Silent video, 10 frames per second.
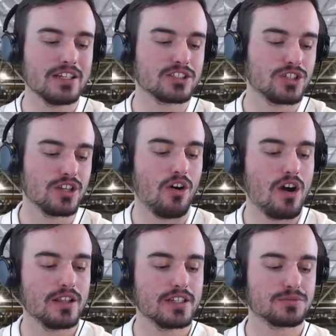to the
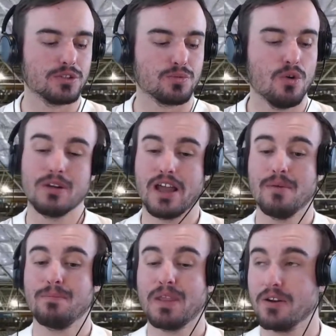Highlanders, which will become a
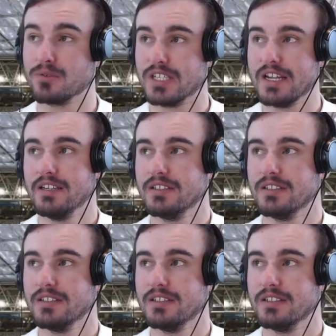penalty.